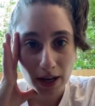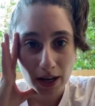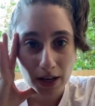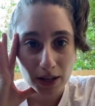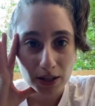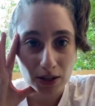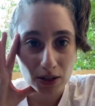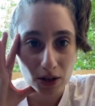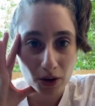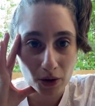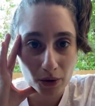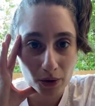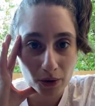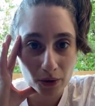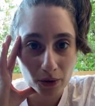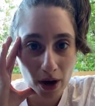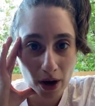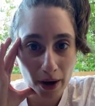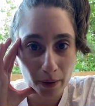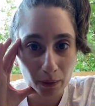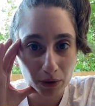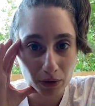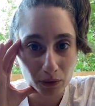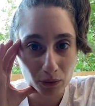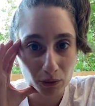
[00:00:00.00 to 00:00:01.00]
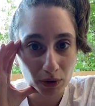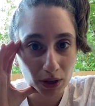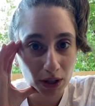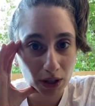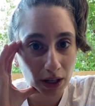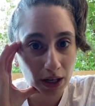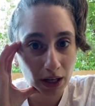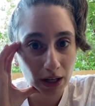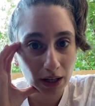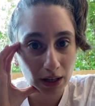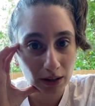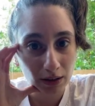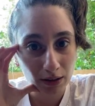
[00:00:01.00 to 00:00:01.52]
So I would
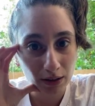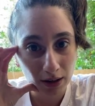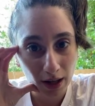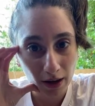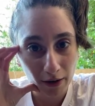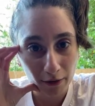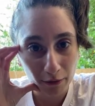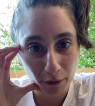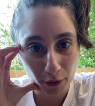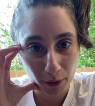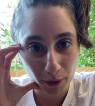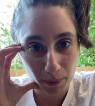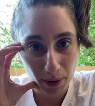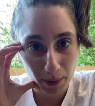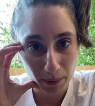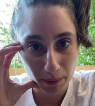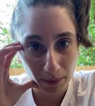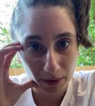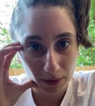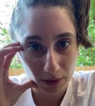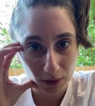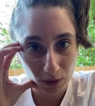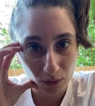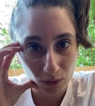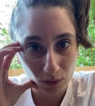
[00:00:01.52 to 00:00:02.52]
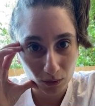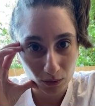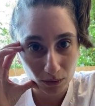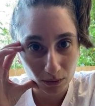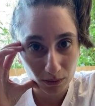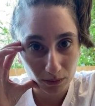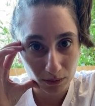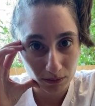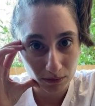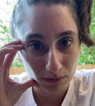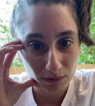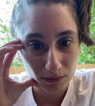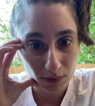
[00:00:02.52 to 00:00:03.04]
really love for people to
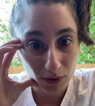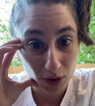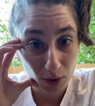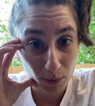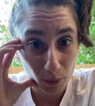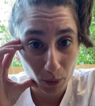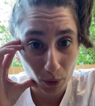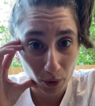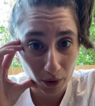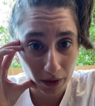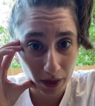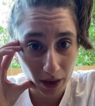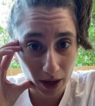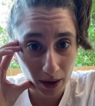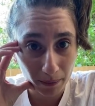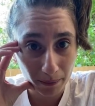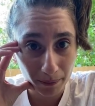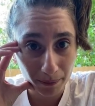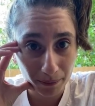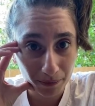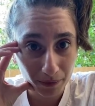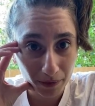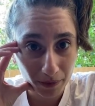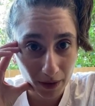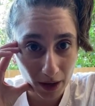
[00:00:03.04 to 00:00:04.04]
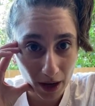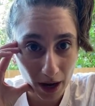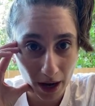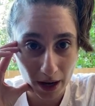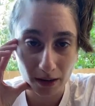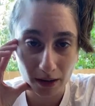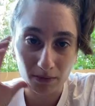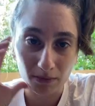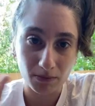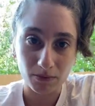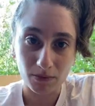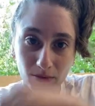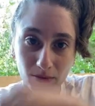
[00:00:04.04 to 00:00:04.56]
support them
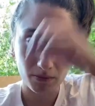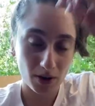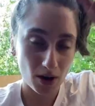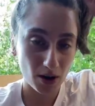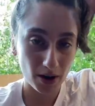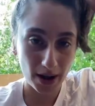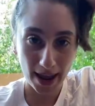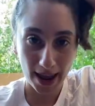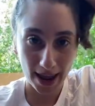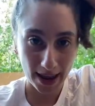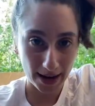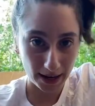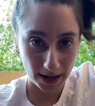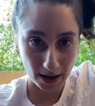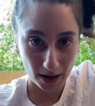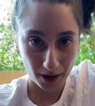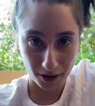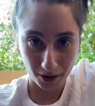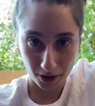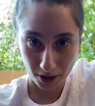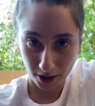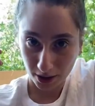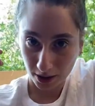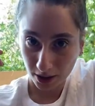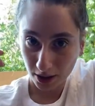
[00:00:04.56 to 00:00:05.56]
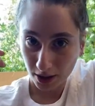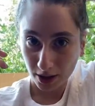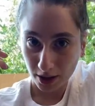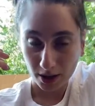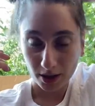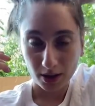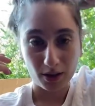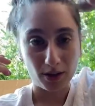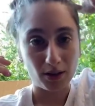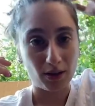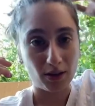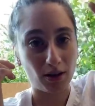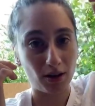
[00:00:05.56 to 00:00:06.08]
and any other
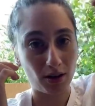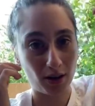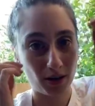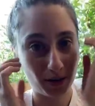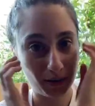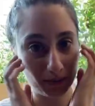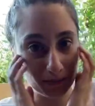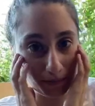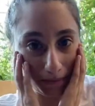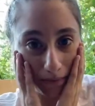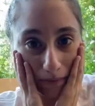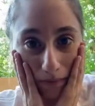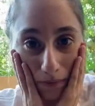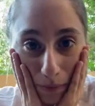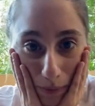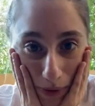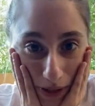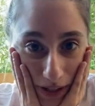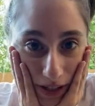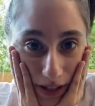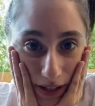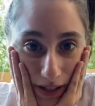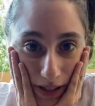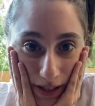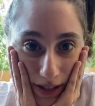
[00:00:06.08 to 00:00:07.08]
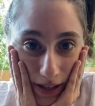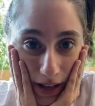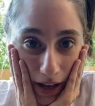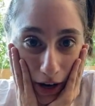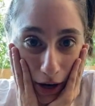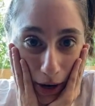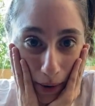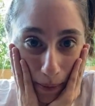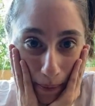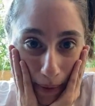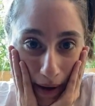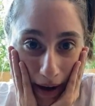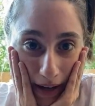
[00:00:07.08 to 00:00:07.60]
businesses that are
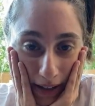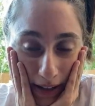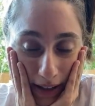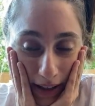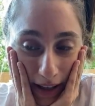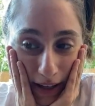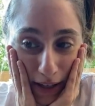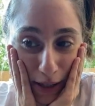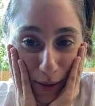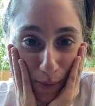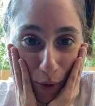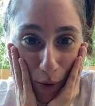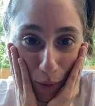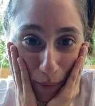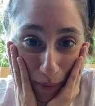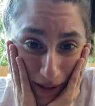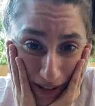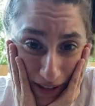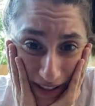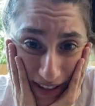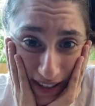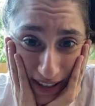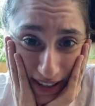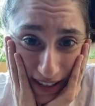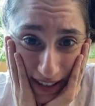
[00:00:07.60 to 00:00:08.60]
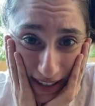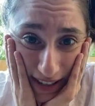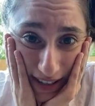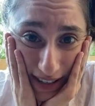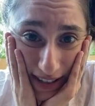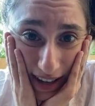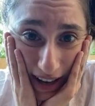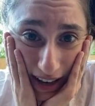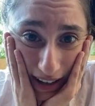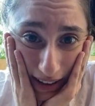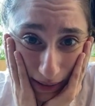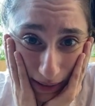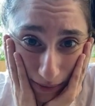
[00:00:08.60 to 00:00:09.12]
impacted, like small businesses
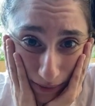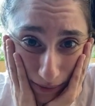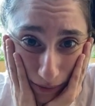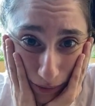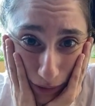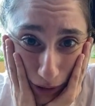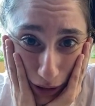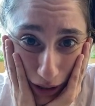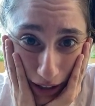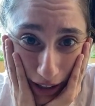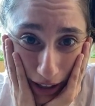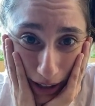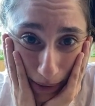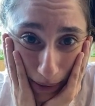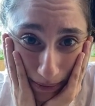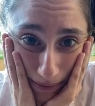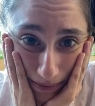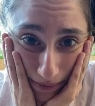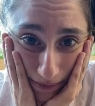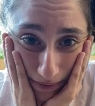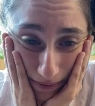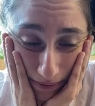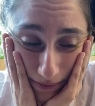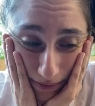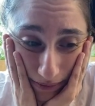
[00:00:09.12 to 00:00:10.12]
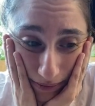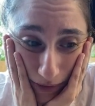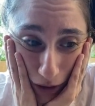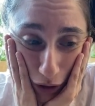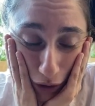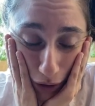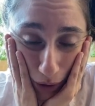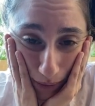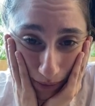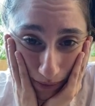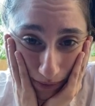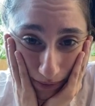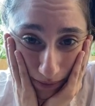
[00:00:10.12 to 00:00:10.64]
that really, you
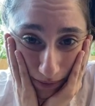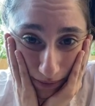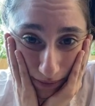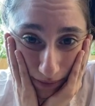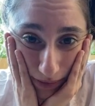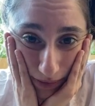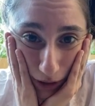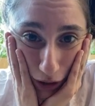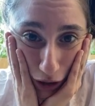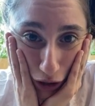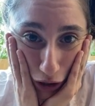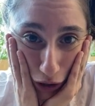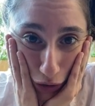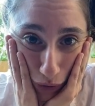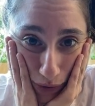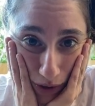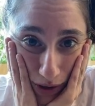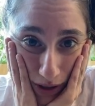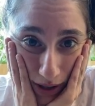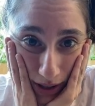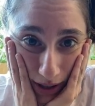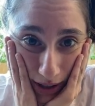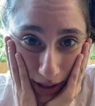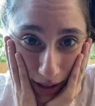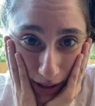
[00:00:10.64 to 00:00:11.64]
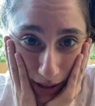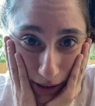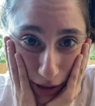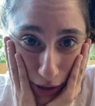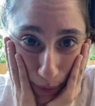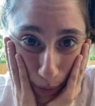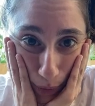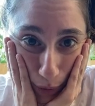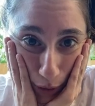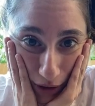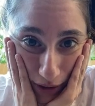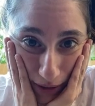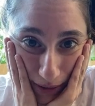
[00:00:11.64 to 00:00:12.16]
know, could use the
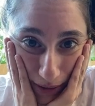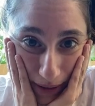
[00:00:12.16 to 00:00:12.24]
support.